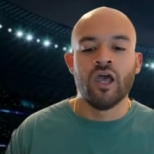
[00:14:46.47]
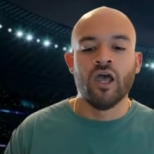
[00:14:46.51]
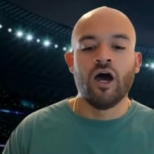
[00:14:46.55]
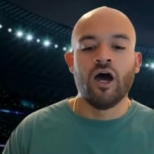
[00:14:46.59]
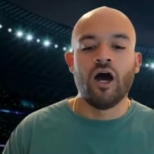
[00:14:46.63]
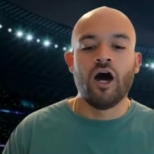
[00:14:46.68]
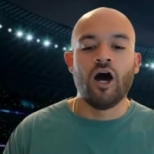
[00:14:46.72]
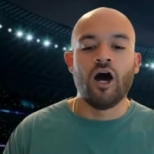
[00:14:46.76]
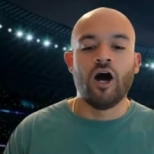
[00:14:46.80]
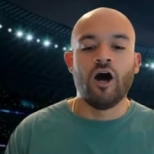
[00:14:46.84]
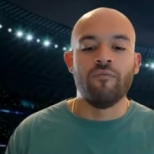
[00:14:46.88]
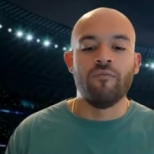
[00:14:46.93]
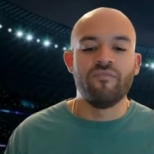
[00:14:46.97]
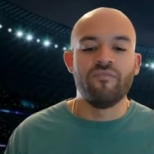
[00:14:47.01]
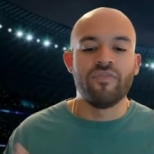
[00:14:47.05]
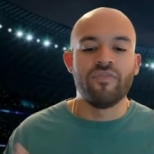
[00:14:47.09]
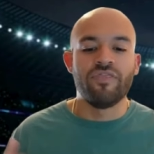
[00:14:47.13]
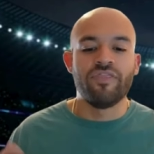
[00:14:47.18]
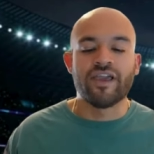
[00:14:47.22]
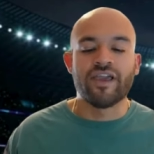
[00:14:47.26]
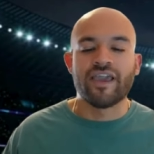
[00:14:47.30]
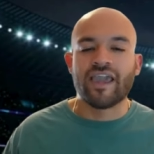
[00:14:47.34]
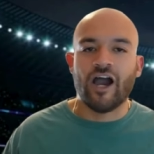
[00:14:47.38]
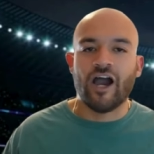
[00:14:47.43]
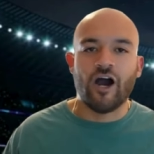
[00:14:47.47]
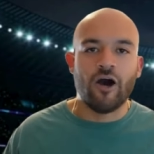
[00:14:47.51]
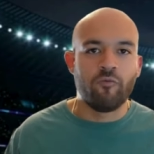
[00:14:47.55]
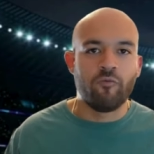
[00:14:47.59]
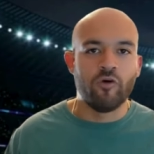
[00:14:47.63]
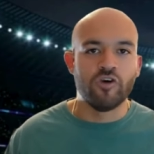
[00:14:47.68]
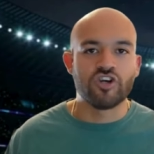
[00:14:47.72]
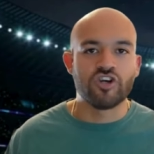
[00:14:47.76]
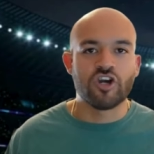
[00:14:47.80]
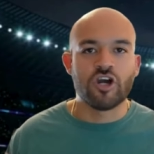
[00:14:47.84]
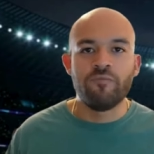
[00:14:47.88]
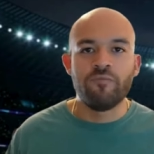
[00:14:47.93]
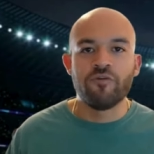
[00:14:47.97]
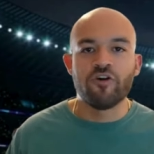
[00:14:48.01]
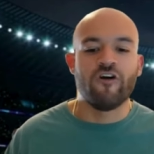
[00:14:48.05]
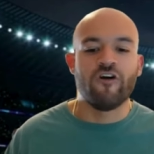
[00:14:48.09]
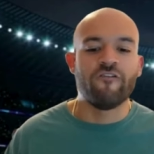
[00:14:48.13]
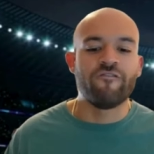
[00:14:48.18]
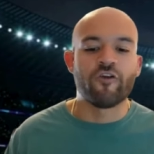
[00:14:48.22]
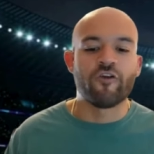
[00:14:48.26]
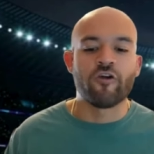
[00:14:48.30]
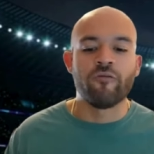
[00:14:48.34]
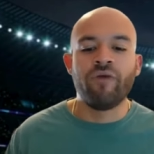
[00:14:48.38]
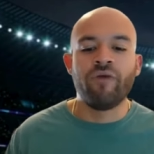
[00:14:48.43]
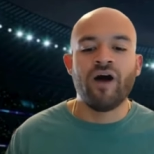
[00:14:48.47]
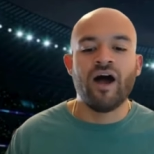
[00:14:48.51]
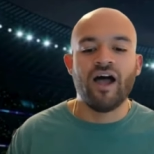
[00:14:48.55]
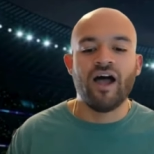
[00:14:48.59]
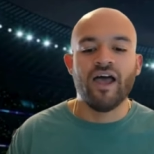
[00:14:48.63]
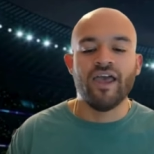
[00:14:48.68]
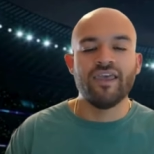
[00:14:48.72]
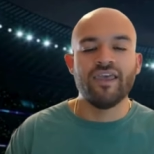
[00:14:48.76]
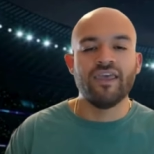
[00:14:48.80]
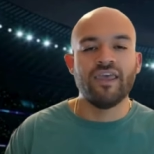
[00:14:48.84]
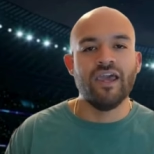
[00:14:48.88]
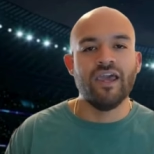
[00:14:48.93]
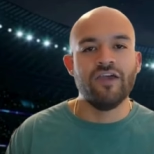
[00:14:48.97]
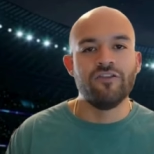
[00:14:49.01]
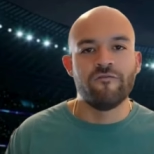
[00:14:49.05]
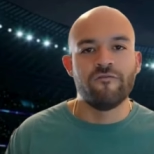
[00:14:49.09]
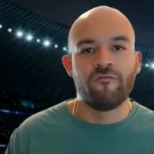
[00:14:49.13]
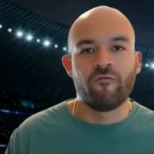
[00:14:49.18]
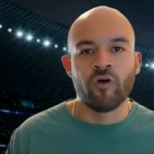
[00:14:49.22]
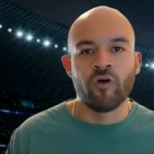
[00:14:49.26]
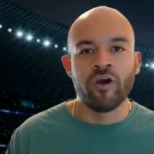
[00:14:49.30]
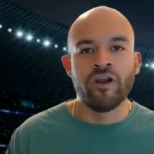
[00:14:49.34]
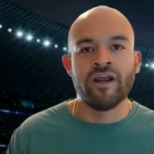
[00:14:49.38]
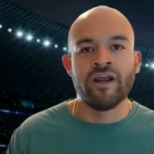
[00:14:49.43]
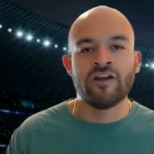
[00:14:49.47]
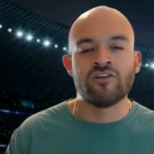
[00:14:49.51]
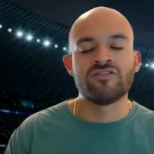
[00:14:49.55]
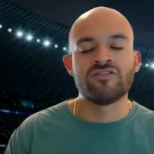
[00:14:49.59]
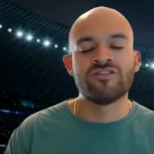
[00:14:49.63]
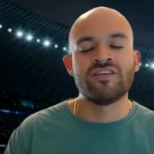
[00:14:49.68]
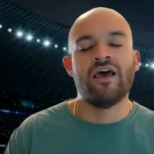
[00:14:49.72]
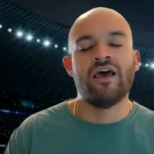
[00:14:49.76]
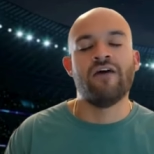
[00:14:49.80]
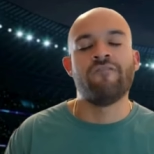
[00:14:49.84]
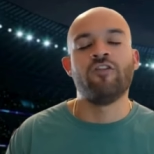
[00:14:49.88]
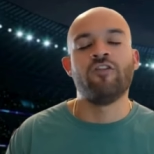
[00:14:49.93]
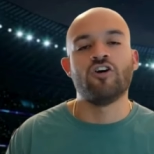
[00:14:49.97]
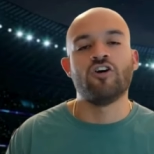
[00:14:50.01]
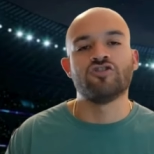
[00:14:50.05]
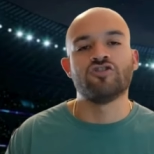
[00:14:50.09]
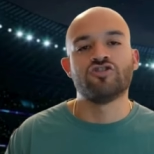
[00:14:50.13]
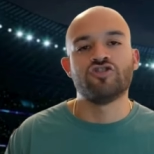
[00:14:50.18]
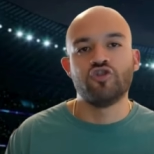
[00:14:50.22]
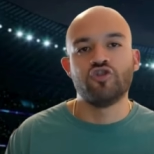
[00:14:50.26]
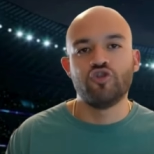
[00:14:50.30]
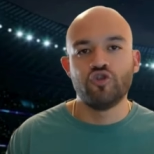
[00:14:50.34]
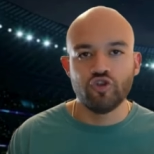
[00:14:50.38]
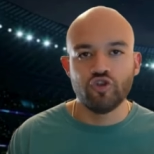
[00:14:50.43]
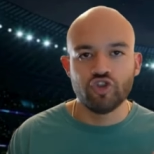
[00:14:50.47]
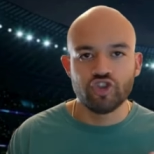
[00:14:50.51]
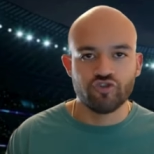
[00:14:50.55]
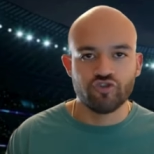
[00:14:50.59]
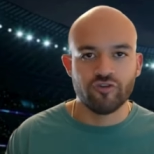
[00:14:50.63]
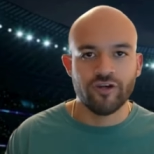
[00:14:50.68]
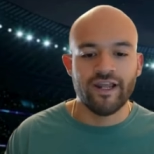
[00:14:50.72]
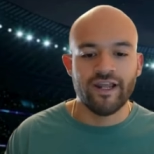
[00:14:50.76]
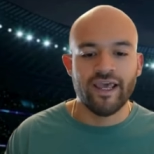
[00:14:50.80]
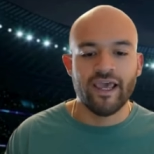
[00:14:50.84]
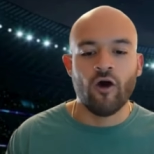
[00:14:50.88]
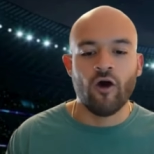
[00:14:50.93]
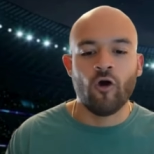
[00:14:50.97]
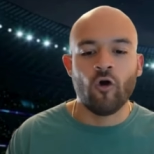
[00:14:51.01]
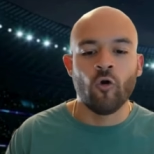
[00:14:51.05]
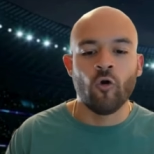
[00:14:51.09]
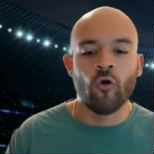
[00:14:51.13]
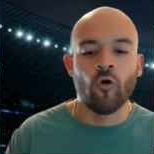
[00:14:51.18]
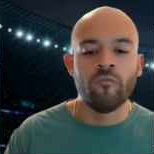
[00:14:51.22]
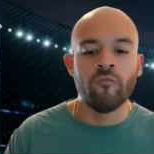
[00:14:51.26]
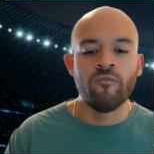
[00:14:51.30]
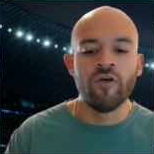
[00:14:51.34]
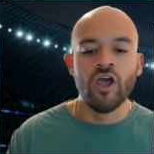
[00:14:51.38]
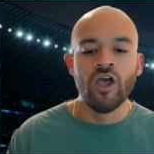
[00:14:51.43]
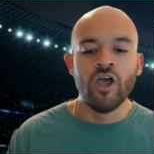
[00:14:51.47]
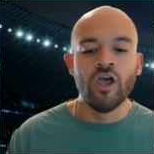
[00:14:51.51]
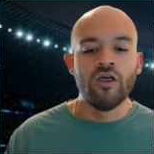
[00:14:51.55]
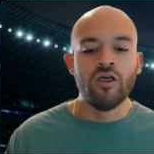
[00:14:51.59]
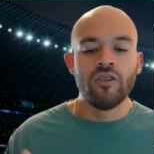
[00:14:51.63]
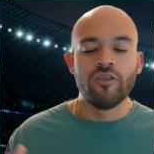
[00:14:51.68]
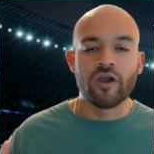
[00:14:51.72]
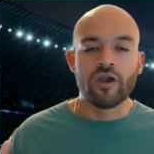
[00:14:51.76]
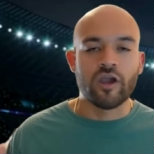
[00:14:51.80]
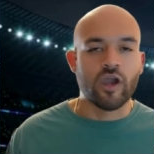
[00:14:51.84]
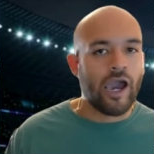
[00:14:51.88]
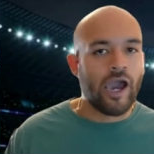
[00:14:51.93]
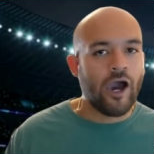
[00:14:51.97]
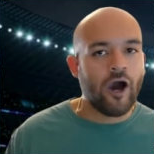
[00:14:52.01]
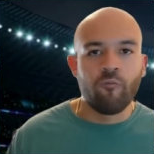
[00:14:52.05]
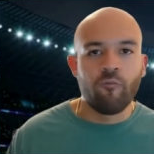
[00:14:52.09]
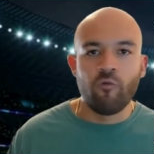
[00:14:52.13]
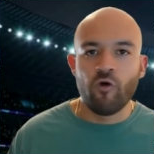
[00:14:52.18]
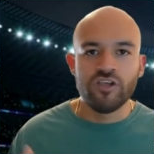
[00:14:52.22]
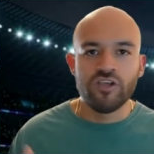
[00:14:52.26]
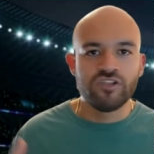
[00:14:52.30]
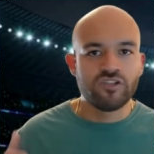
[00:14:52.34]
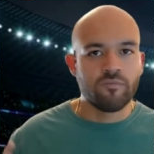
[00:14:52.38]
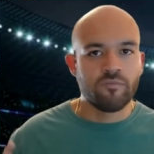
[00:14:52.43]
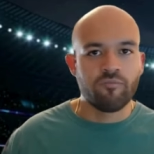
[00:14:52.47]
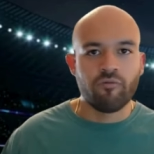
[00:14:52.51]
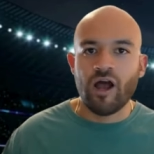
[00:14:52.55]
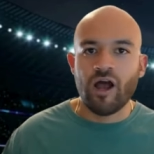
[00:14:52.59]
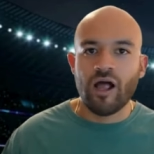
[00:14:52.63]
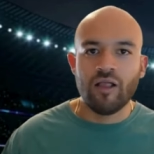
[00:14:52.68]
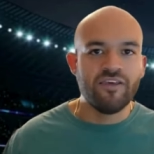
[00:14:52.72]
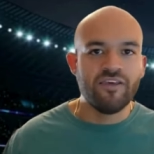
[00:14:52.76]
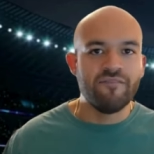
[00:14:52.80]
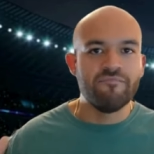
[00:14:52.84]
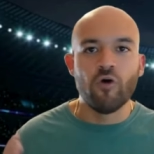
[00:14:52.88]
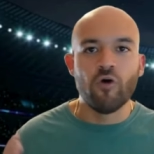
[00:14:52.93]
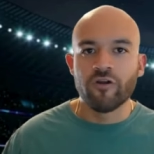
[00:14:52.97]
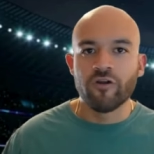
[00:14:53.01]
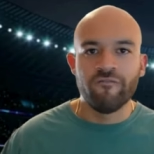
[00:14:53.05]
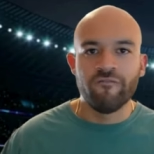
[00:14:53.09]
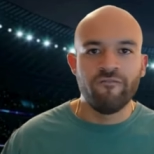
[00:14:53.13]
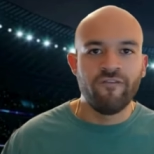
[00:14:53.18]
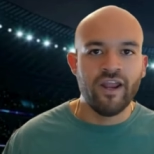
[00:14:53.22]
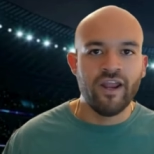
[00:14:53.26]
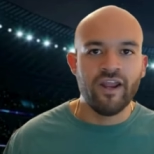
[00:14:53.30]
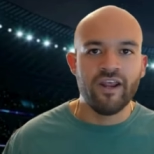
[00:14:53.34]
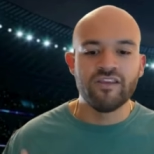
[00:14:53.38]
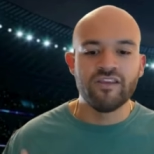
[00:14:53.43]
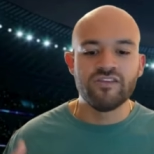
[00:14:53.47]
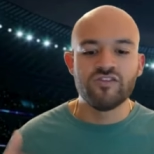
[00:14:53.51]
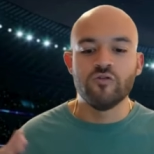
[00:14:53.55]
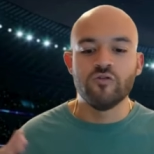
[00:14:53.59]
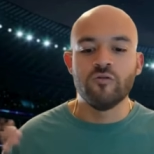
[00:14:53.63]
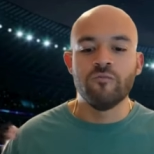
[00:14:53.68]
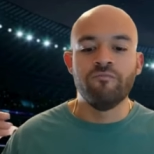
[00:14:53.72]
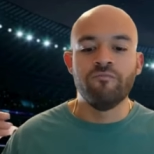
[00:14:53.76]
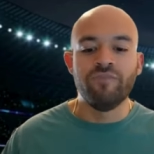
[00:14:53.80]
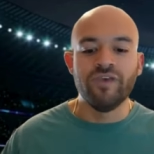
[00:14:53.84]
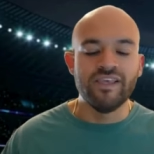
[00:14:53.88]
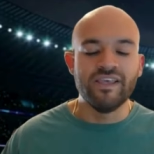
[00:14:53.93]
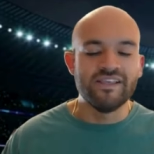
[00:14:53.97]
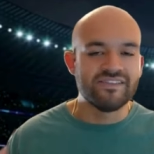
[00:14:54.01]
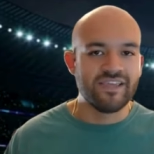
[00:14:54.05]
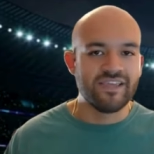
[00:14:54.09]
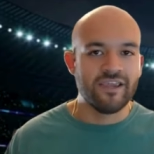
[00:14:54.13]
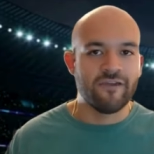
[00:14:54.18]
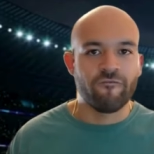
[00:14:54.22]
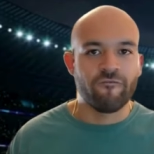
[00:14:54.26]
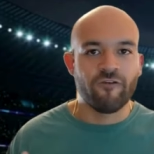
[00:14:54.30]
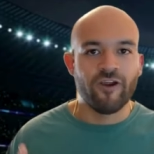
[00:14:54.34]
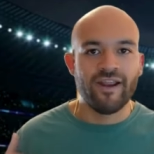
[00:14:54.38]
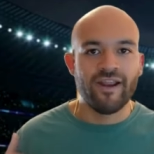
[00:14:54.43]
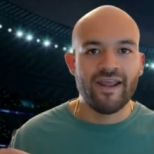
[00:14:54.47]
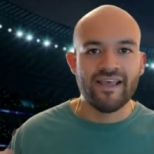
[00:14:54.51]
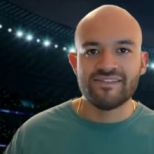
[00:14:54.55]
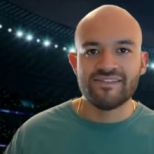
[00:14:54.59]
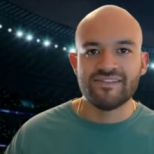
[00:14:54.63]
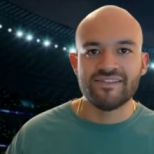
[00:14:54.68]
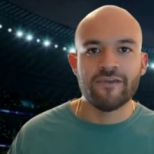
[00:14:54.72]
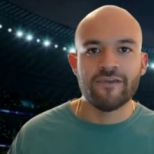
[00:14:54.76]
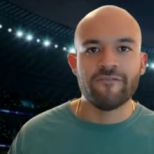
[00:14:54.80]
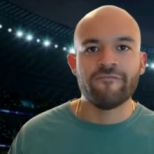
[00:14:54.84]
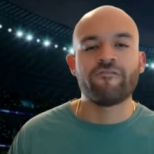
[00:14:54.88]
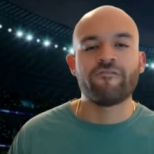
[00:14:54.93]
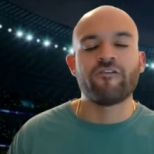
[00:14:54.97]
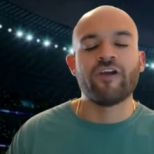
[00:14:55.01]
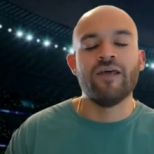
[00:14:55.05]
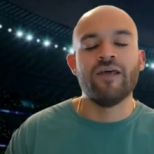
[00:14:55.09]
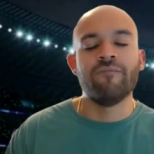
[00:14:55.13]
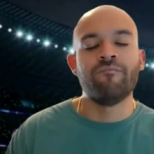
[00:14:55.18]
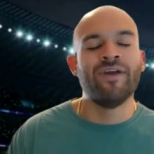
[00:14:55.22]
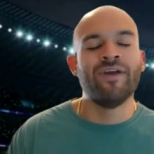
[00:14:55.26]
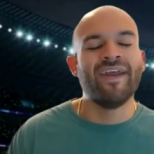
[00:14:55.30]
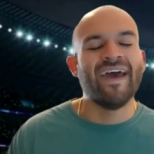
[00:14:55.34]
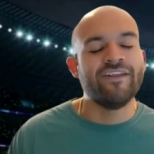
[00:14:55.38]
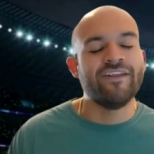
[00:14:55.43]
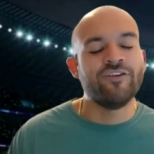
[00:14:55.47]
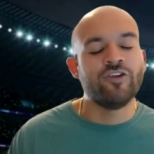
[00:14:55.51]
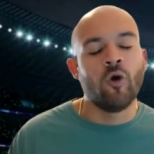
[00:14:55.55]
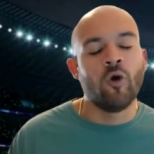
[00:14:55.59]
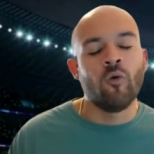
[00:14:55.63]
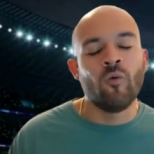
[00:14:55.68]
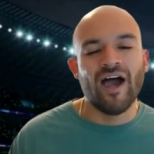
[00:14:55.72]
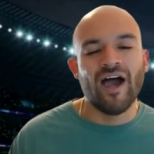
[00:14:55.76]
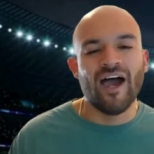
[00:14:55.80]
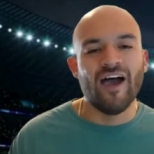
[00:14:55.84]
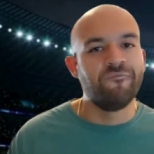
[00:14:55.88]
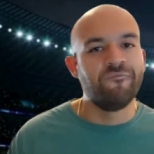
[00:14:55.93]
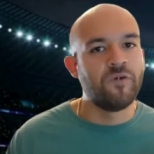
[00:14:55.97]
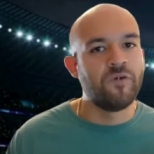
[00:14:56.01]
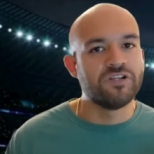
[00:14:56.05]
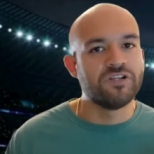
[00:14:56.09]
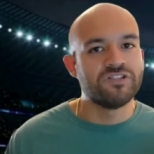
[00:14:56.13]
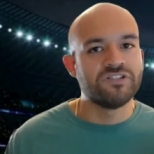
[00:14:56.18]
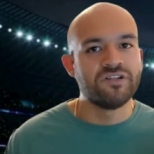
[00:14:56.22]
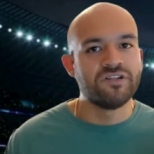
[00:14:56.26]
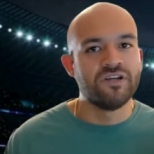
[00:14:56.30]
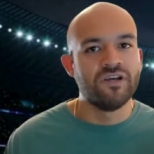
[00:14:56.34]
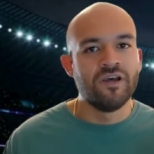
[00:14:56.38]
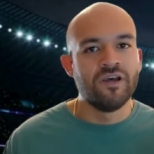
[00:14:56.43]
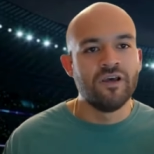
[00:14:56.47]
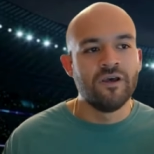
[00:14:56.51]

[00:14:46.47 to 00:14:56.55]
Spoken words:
The Cowboys are coming off their bye, and the 49ers have lost two straight at home. The Cowboys are probably motivated to beat San Fran at San Fran, but I don't have much.